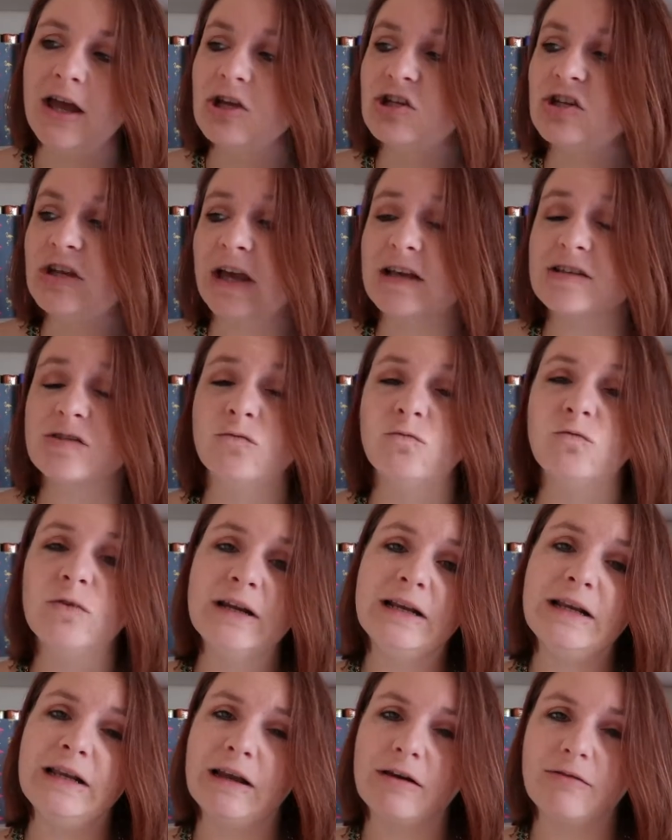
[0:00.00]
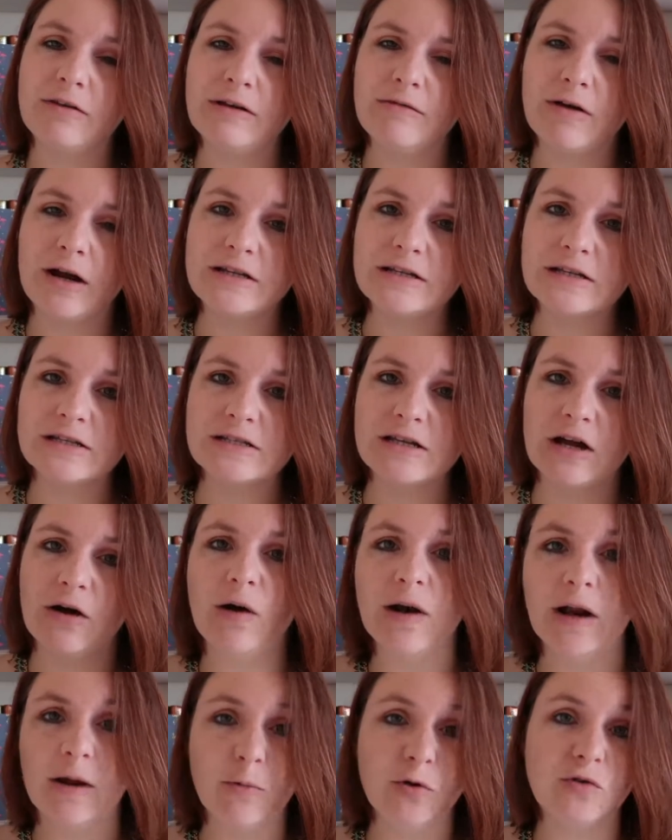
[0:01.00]
She has a really lovely writing
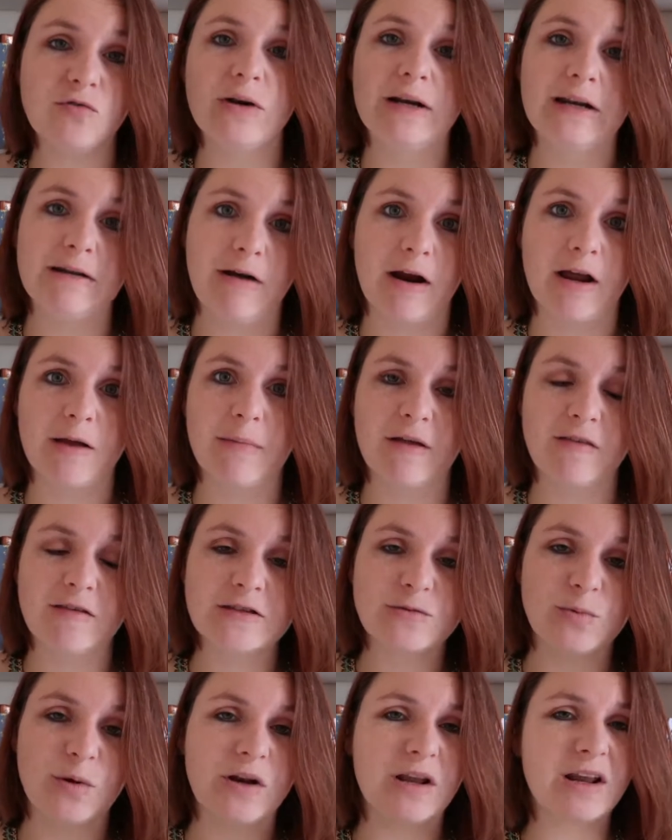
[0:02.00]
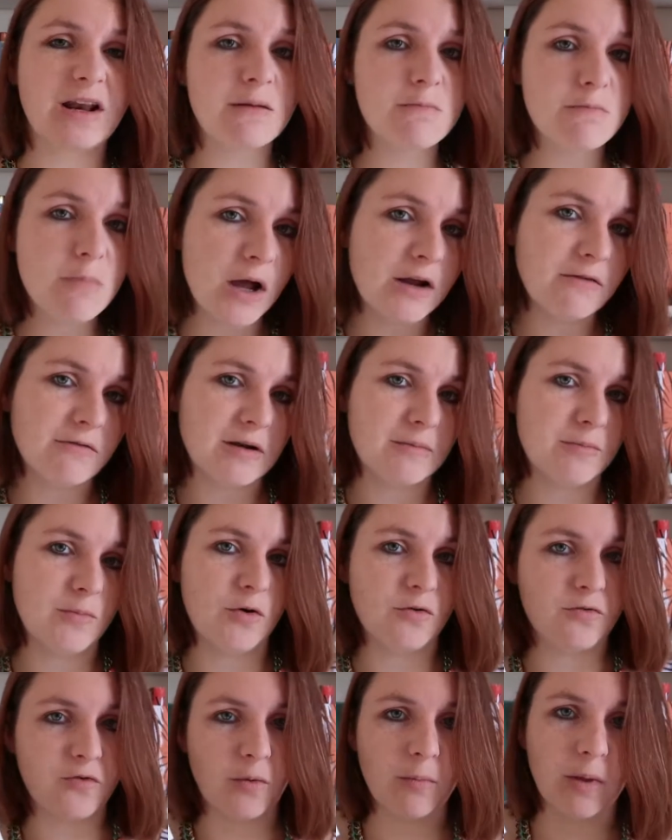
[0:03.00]
style, and I would really recommend this one, and I might read
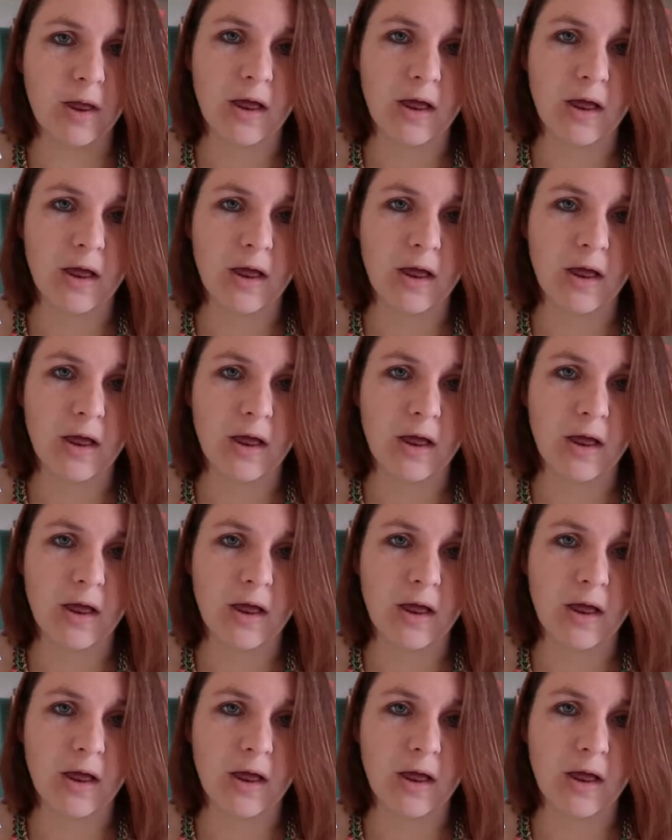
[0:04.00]
more from